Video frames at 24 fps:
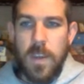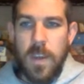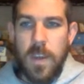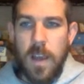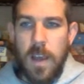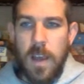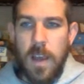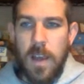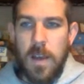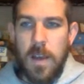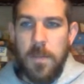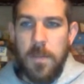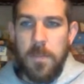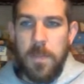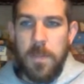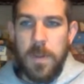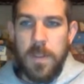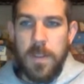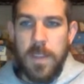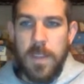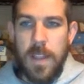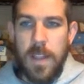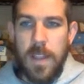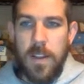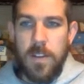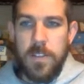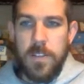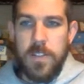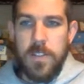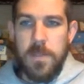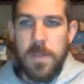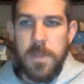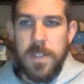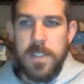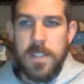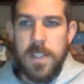But that
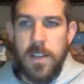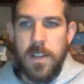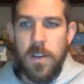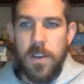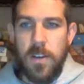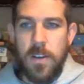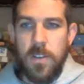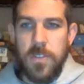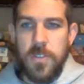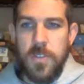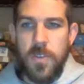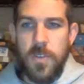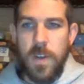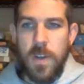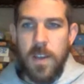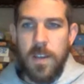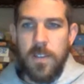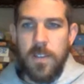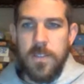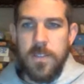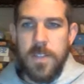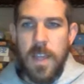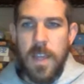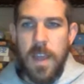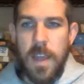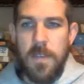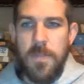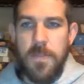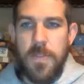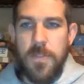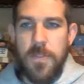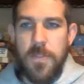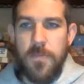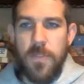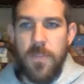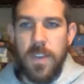also means that all triangles have
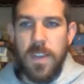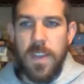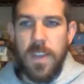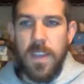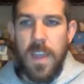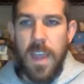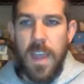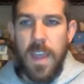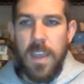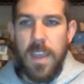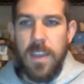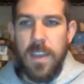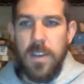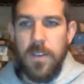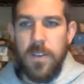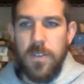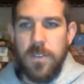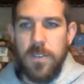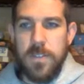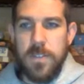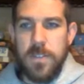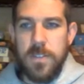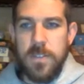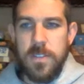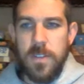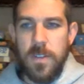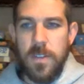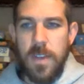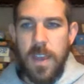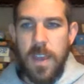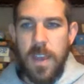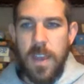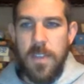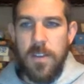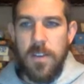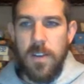three angles,
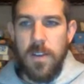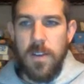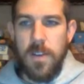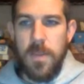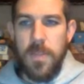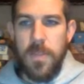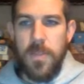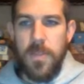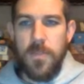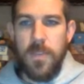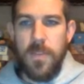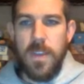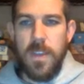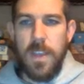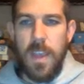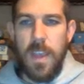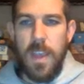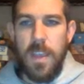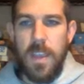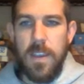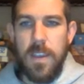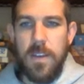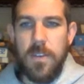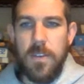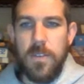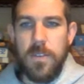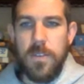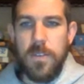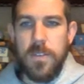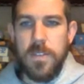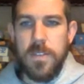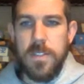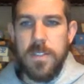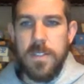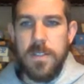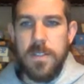okay? There are going to be three
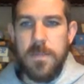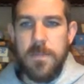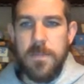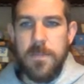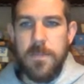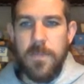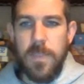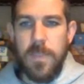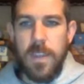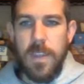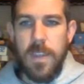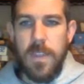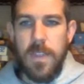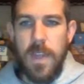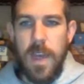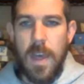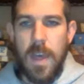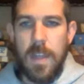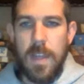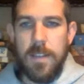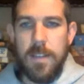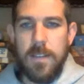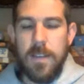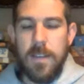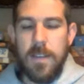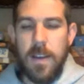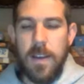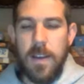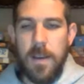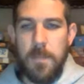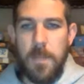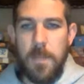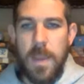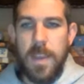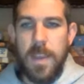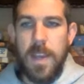angles that
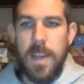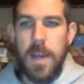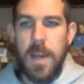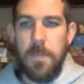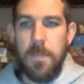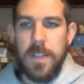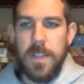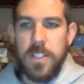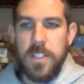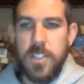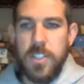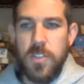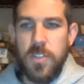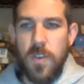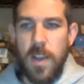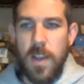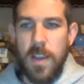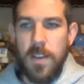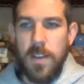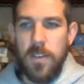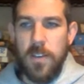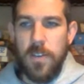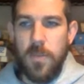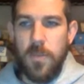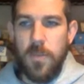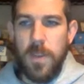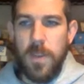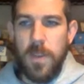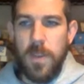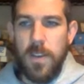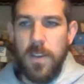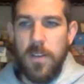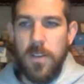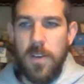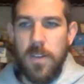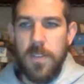make up this triangle, and we
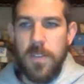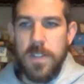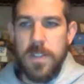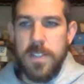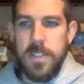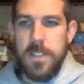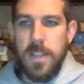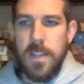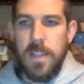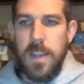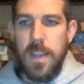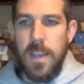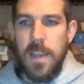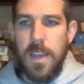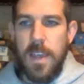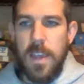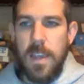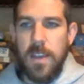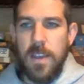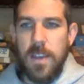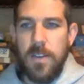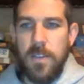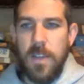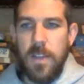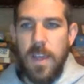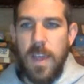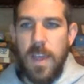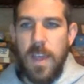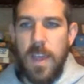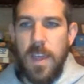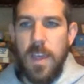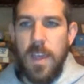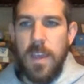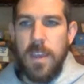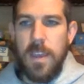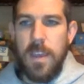can call this angle
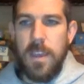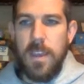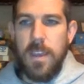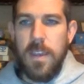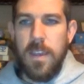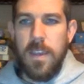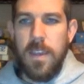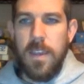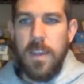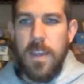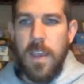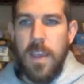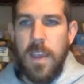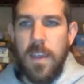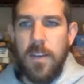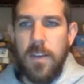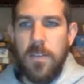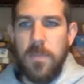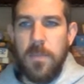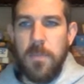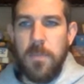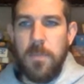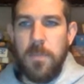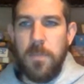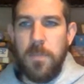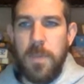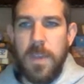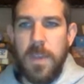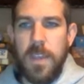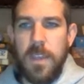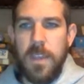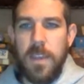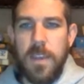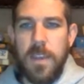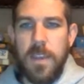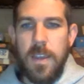A, angle
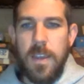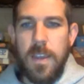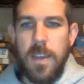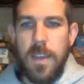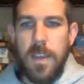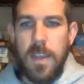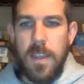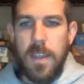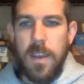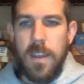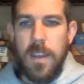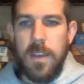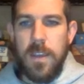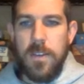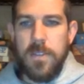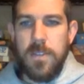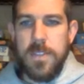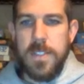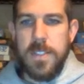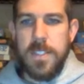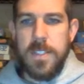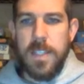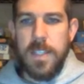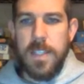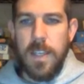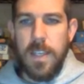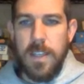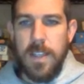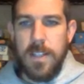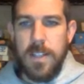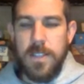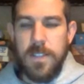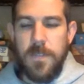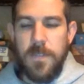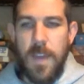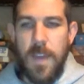B, and angle C. And
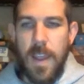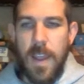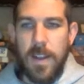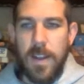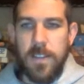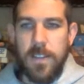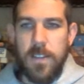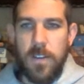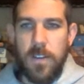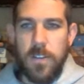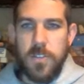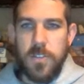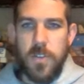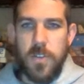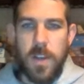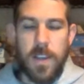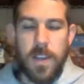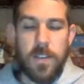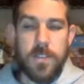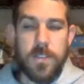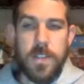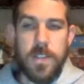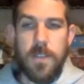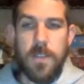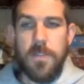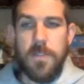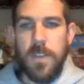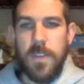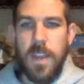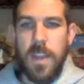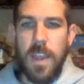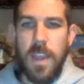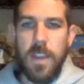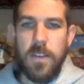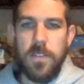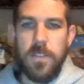that's a fact. All triangles have
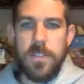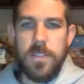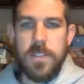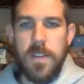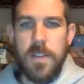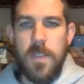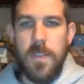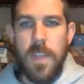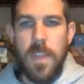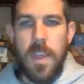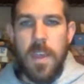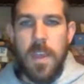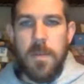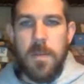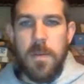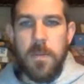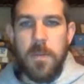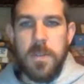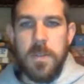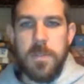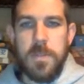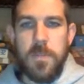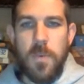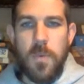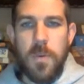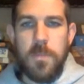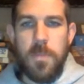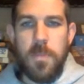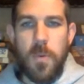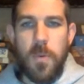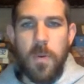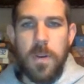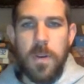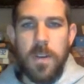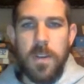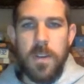three angles. But what's more
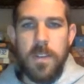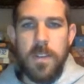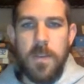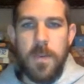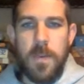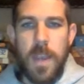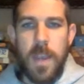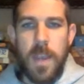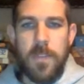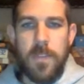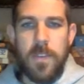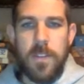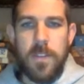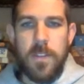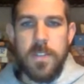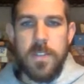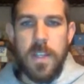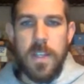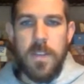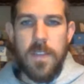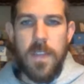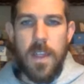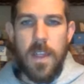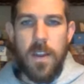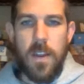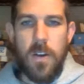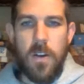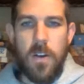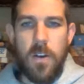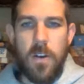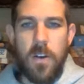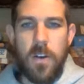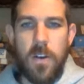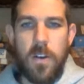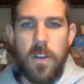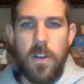important is that we have to understand that
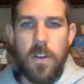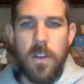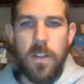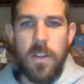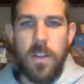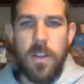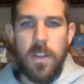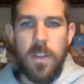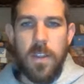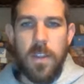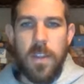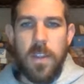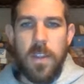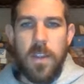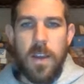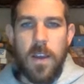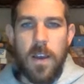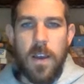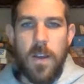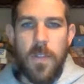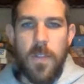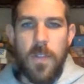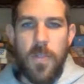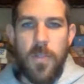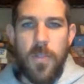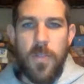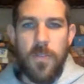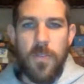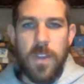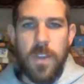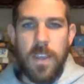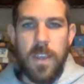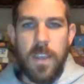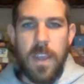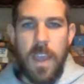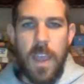all
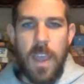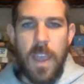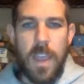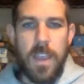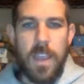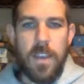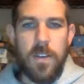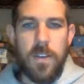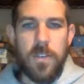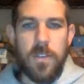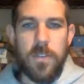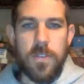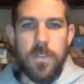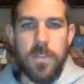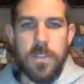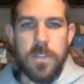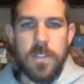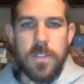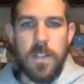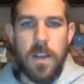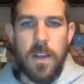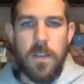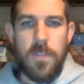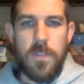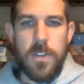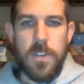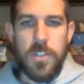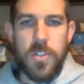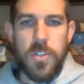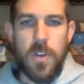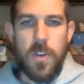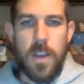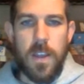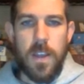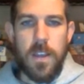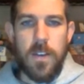three angles of the
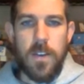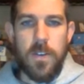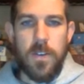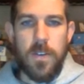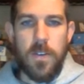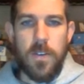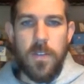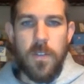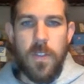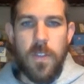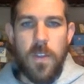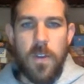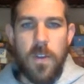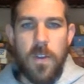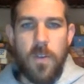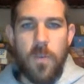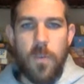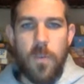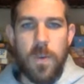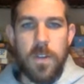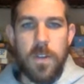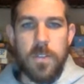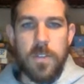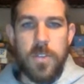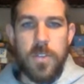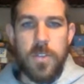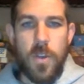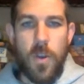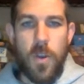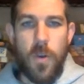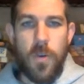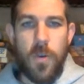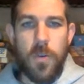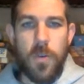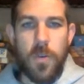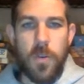triangle will
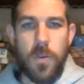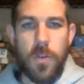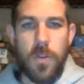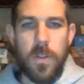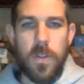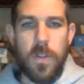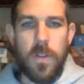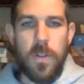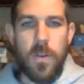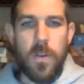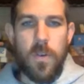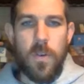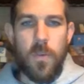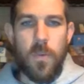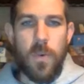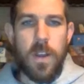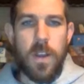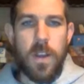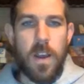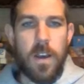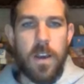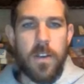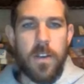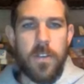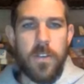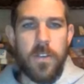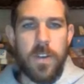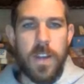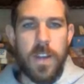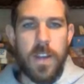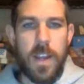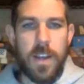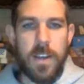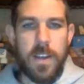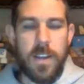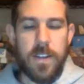total
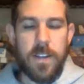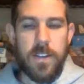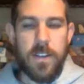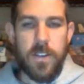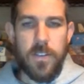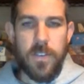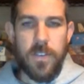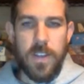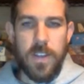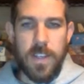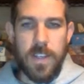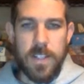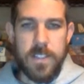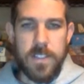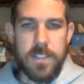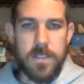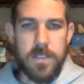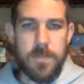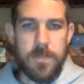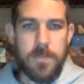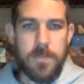180 degrees.